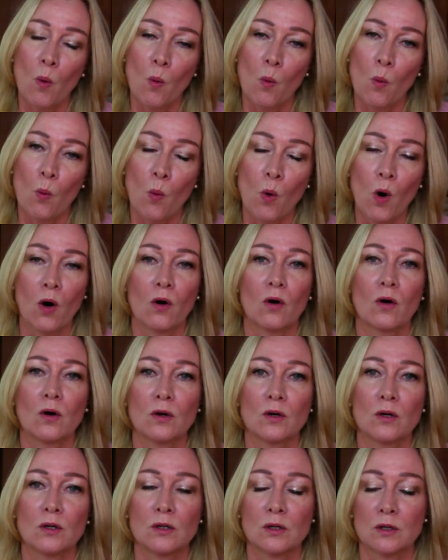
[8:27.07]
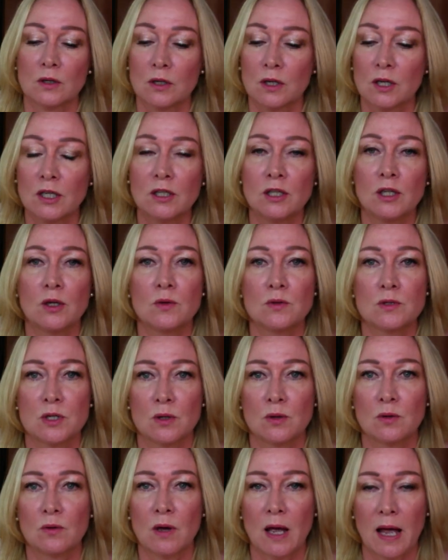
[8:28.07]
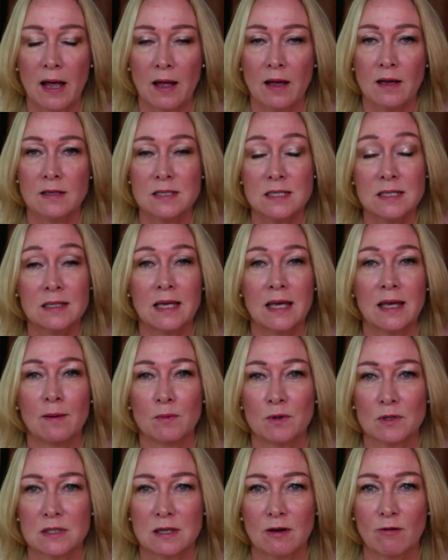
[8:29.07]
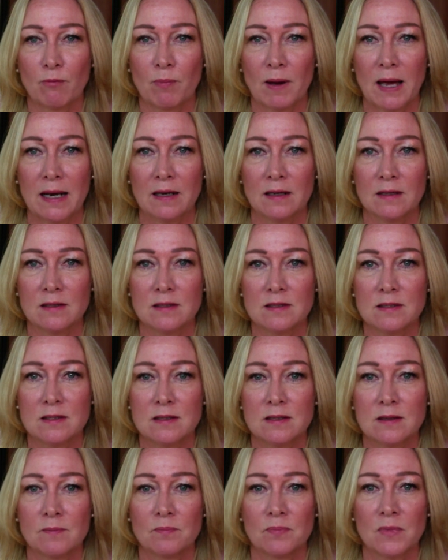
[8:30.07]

what can you do to keep yourself balanced?